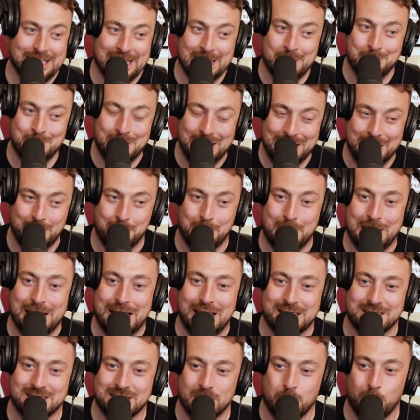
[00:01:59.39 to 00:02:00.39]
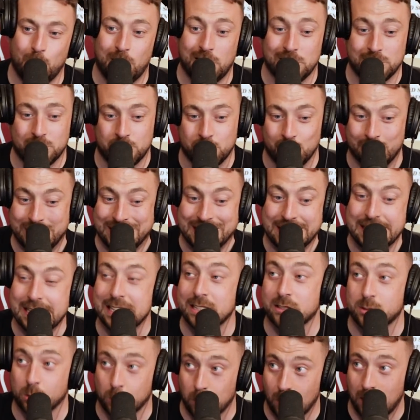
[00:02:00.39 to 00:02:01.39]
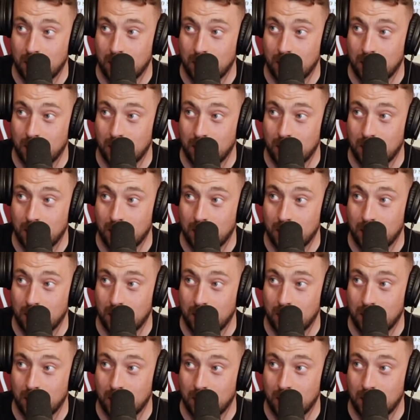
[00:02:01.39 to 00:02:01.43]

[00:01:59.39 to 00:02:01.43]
in a million places at once, so he needs a